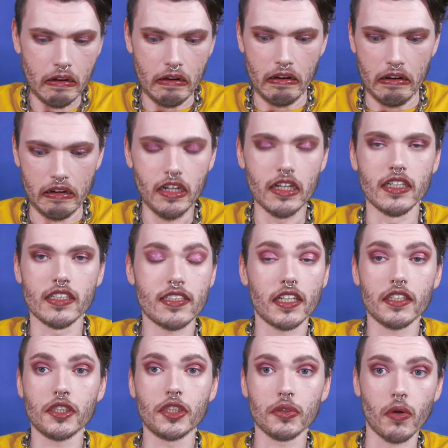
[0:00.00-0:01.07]
as
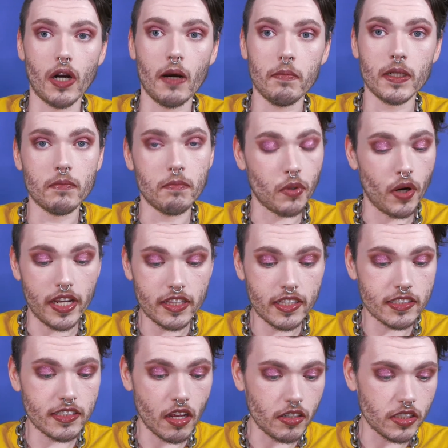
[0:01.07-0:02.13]
I drop and break
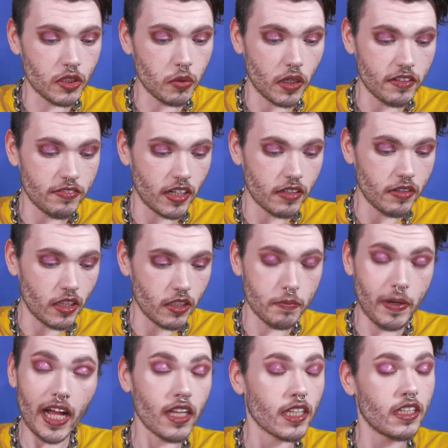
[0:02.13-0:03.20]
this $125
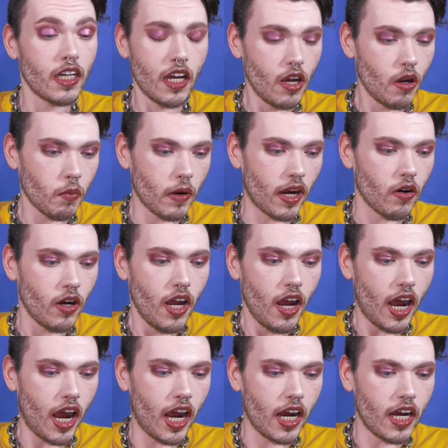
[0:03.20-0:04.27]
palette. Wow.
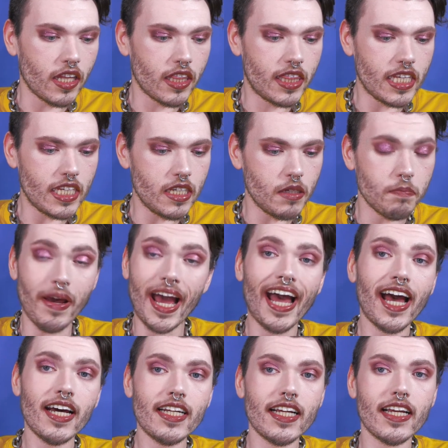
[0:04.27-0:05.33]
The
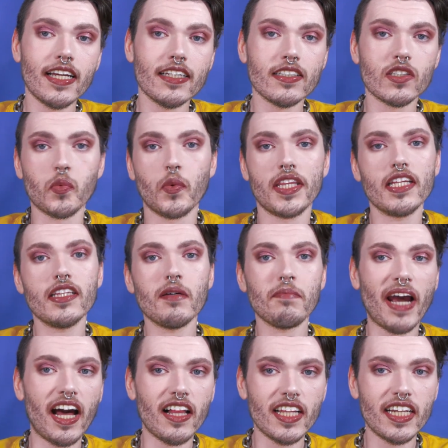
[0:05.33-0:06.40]
bad is, within the
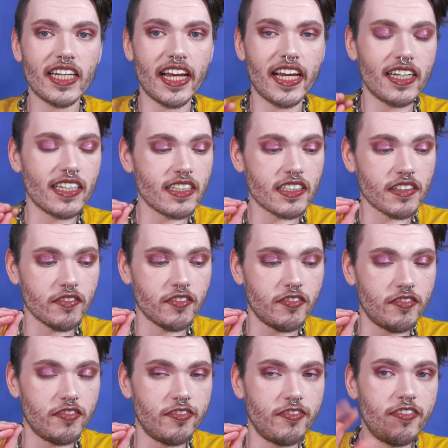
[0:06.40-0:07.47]
palette, it is
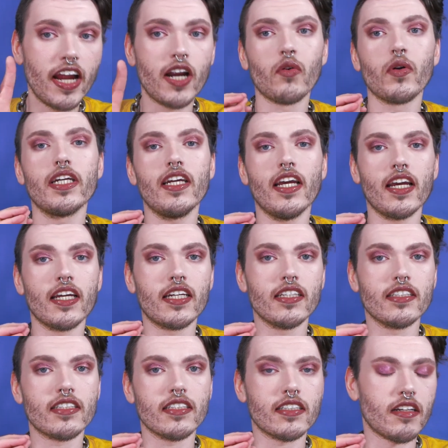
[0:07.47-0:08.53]
very
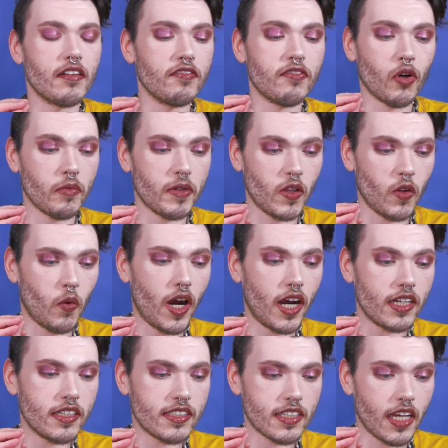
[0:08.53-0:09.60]
inconsistent
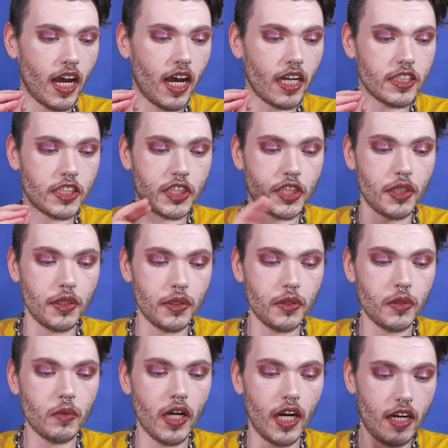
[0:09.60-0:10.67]
formula-wise.
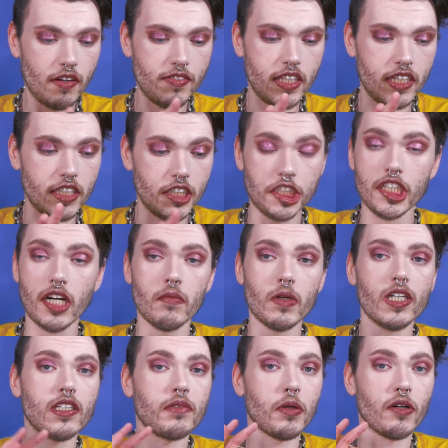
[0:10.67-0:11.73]
Two of the
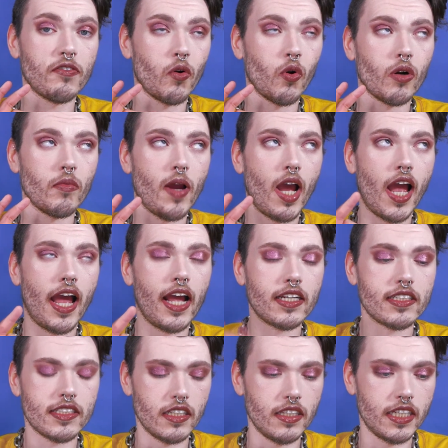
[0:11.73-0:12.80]
shimmers perform
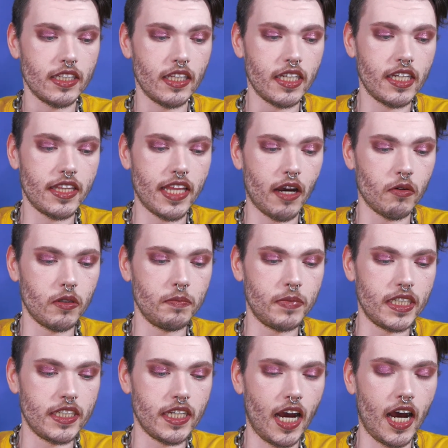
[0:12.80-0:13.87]
excellently. That would
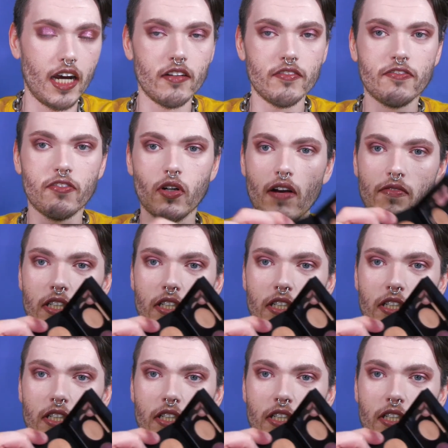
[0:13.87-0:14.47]
be Forever